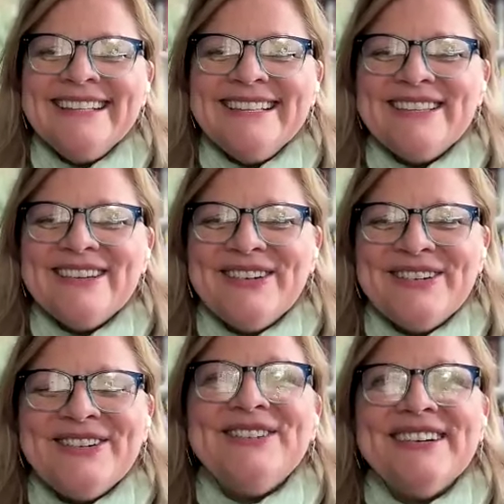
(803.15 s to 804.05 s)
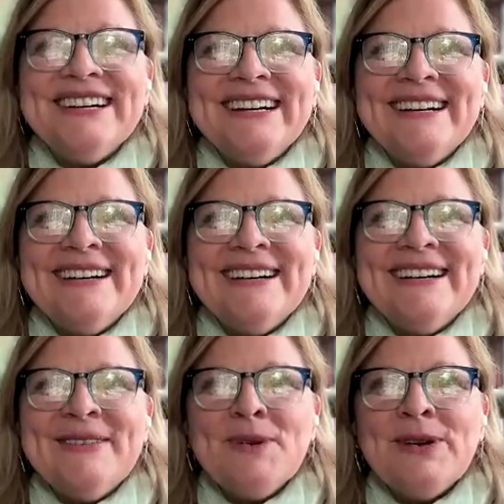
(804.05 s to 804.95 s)
So
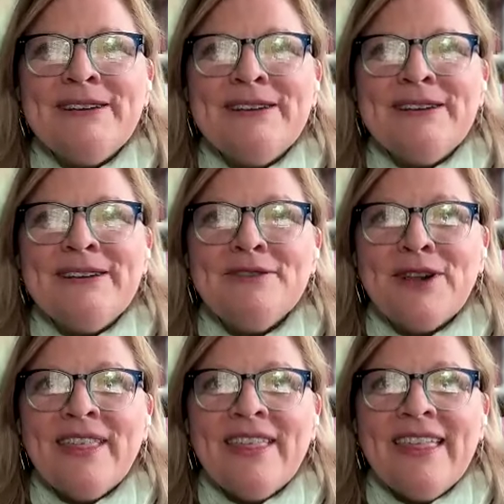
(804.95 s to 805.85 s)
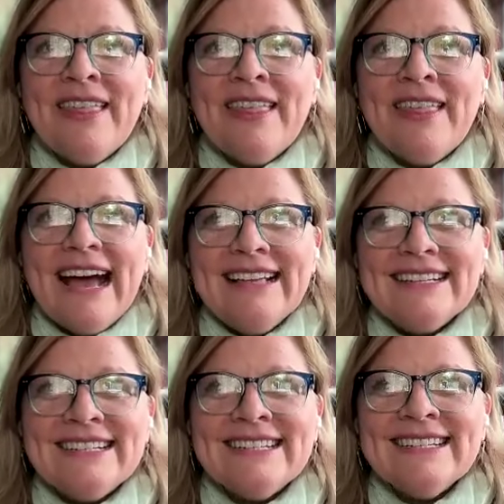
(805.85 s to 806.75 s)
I'm grateful for
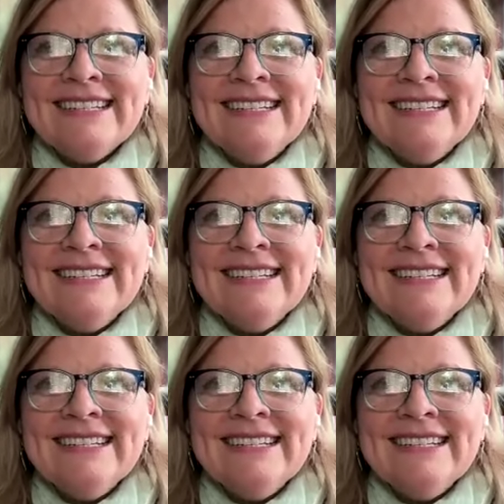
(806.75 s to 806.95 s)
that.